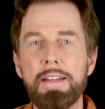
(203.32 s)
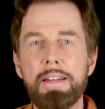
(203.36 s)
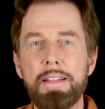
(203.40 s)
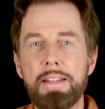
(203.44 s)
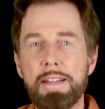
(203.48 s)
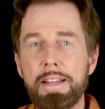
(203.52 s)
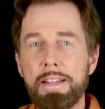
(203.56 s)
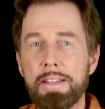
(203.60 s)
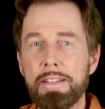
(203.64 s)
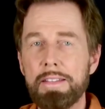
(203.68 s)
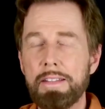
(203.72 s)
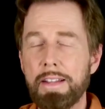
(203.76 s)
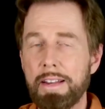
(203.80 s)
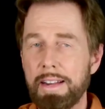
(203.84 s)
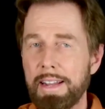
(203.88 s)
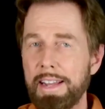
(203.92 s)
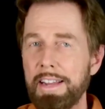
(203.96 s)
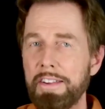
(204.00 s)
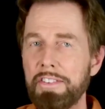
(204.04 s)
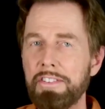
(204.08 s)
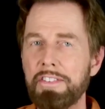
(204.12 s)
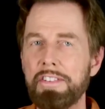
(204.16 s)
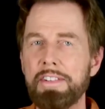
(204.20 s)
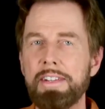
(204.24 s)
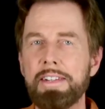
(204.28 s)
And the
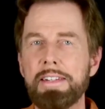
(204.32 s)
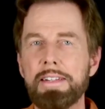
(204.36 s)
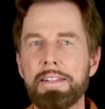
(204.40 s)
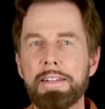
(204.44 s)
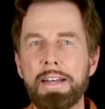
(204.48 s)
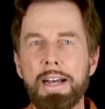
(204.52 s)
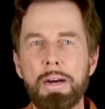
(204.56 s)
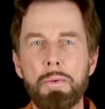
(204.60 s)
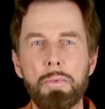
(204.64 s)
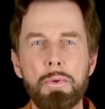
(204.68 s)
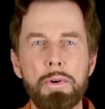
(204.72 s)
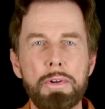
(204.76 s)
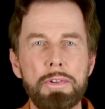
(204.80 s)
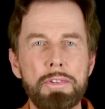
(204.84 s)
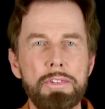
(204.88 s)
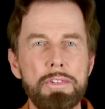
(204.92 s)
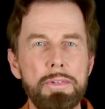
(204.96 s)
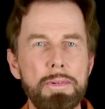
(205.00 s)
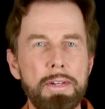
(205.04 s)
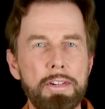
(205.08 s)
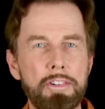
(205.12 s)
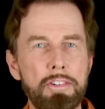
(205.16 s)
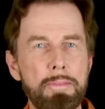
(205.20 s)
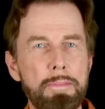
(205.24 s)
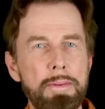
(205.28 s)
last thing I want
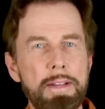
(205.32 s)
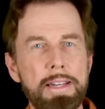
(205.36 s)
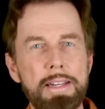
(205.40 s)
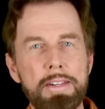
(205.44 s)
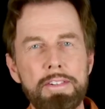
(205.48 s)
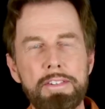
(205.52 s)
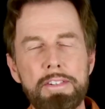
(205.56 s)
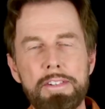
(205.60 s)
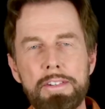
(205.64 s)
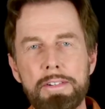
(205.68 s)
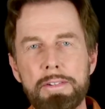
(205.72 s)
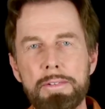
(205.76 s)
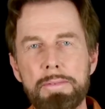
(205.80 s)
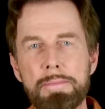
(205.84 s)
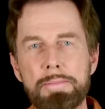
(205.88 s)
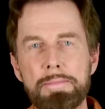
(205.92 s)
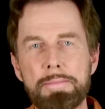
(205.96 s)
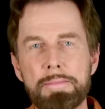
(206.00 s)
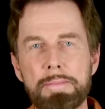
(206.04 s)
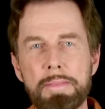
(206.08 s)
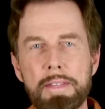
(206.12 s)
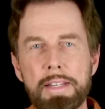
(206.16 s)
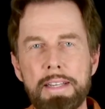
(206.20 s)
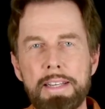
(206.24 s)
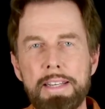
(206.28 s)
to explain to you
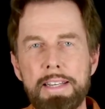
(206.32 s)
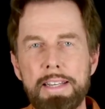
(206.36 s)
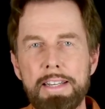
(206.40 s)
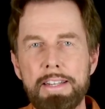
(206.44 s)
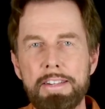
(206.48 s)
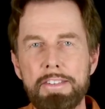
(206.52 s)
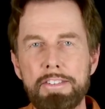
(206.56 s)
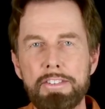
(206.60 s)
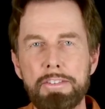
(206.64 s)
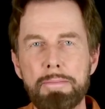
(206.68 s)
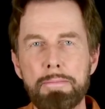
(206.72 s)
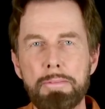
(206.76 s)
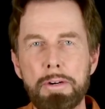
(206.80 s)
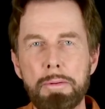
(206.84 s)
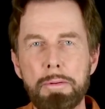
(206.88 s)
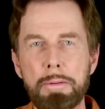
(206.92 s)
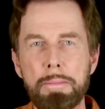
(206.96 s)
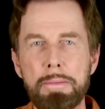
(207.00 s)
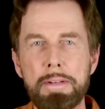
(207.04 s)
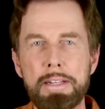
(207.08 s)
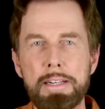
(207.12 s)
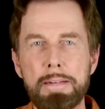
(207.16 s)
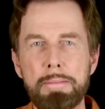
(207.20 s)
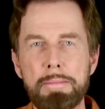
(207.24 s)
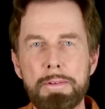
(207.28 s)
is
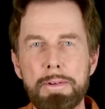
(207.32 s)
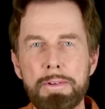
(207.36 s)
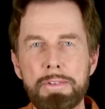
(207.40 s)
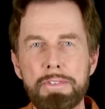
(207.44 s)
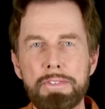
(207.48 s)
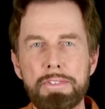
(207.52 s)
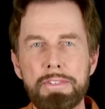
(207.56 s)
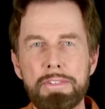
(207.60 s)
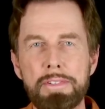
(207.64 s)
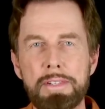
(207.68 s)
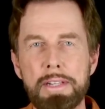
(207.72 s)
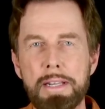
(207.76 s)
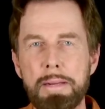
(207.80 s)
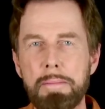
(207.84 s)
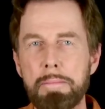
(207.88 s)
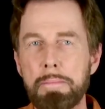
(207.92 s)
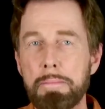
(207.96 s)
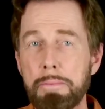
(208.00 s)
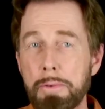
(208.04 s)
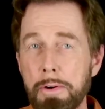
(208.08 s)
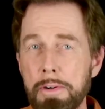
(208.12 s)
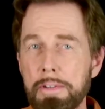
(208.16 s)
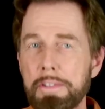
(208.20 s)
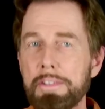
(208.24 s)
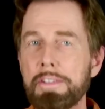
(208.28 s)
probably the most
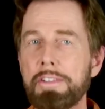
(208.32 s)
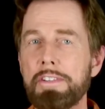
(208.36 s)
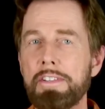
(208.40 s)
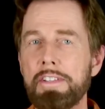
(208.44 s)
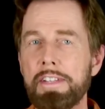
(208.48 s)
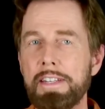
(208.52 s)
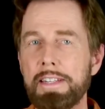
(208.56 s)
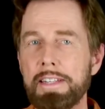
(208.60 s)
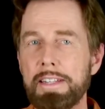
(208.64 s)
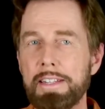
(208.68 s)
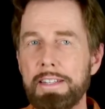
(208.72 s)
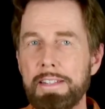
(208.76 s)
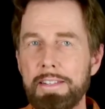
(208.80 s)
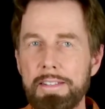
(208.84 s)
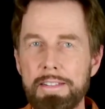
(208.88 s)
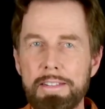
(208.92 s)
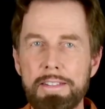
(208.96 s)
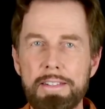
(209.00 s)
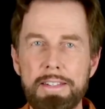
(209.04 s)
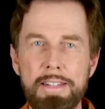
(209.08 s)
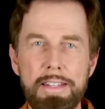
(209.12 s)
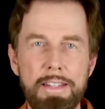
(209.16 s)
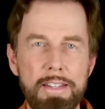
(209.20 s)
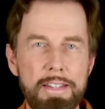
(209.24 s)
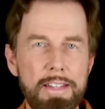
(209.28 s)
important thing
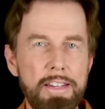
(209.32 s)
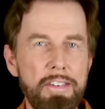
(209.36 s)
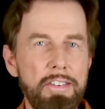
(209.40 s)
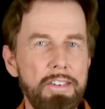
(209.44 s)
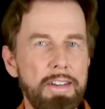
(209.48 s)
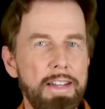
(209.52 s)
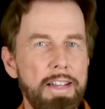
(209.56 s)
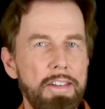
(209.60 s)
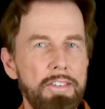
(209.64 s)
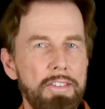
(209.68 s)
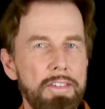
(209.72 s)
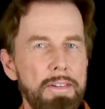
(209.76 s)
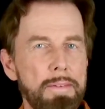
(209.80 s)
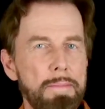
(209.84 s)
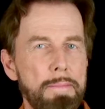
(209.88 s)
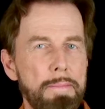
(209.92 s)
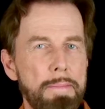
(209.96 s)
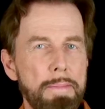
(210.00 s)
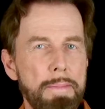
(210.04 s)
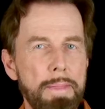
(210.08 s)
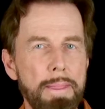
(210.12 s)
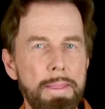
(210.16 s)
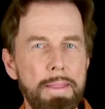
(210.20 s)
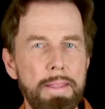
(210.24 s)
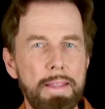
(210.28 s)
in this lesson.
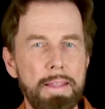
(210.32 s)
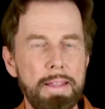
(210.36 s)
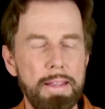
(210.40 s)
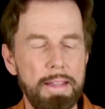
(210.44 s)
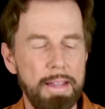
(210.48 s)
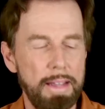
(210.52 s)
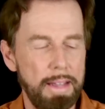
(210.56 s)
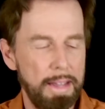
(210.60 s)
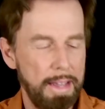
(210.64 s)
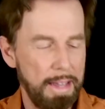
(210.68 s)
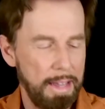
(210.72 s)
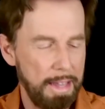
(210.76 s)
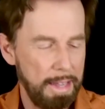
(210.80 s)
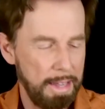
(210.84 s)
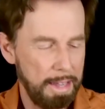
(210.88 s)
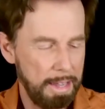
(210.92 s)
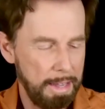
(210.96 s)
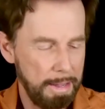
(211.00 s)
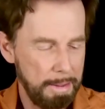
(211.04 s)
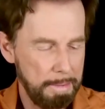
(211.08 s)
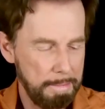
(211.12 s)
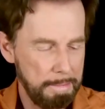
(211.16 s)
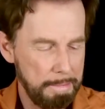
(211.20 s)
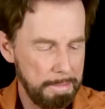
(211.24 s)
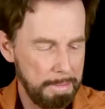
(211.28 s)

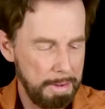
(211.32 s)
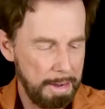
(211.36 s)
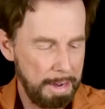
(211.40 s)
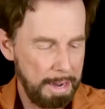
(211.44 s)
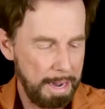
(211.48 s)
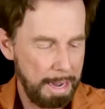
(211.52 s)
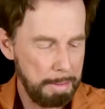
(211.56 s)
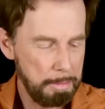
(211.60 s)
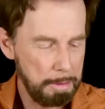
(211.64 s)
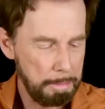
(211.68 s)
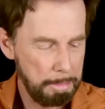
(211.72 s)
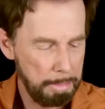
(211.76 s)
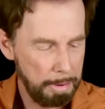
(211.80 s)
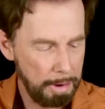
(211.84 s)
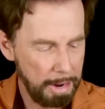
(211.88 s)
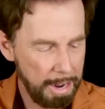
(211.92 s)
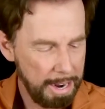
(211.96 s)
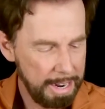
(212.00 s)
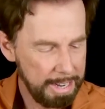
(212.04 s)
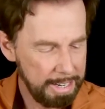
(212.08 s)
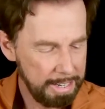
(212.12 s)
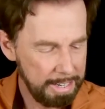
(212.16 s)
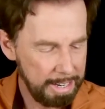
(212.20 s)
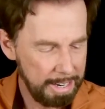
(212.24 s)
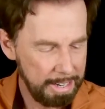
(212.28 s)
I'm
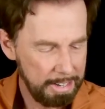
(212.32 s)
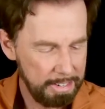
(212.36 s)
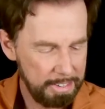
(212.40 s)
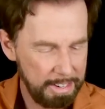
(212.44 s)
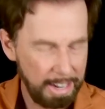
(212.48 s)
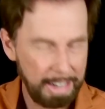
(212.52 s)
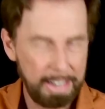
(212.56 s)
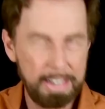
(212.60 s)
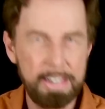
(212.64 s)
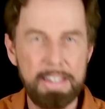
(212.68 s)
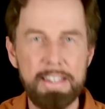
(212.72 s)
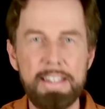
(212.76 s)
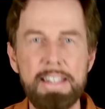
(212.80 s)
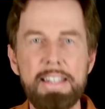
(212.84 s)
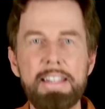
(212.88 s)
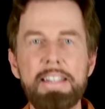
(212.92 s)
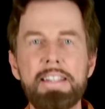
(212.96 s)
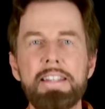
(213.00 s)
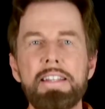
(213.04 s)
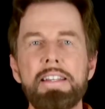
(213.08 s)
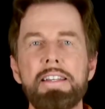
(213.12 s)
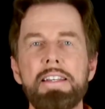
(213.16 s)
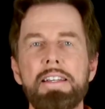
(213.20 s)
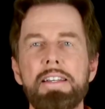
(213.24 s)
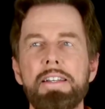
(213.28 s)
applying a
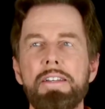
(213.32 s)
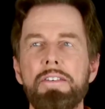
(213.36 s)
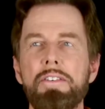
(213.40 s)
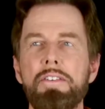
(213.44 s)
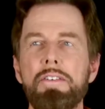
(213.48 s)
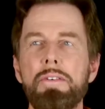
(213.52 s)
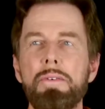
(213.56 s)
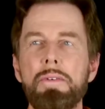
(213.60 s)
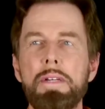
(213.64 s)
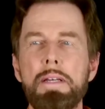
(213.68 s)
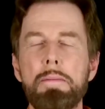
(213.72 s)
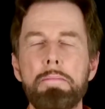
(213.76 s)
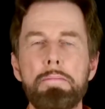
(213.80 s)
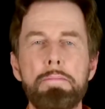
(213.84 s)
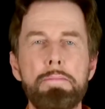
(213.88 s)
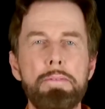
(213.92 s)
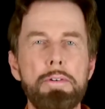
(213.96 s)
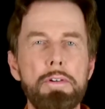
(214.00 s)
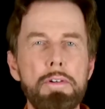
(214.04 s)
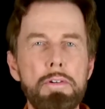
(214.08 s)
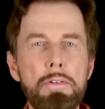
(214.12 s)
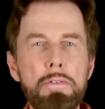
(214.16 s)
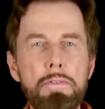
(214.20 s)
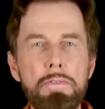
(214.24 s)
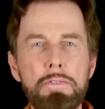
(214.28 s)
technique to
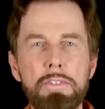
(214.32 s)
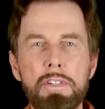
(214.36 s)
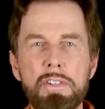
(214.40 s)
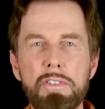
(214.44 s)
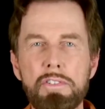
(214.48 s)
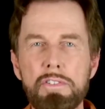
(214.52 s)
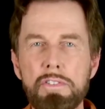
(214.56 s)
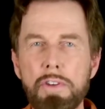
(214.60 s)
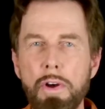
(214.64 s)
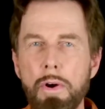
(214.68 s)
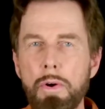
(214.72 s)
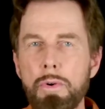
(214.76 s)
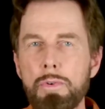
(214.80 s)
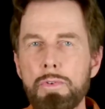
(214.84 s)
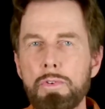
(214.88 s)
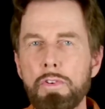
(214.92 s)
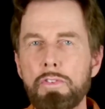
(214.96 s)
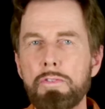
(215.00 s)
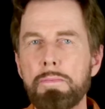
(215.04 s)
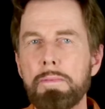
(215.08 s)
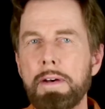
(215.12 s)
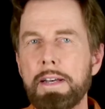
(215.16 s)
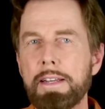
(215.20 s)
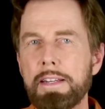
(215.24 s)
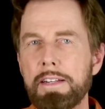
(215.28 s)
improve the tone
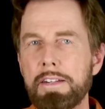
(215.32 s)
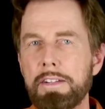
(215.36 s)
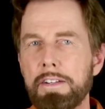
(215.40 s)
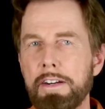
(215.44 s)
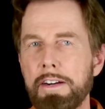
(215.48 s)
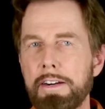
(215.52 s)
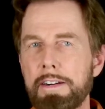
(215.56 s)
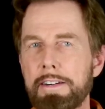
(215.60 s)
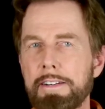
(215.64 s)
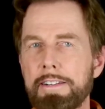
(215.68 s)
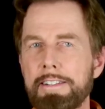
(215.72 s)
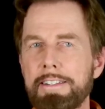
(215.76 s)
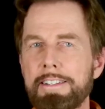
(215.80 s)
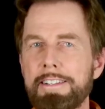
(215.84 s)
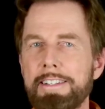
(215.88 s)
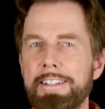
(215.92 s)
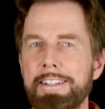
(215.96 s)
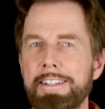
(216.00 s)
of my guitar.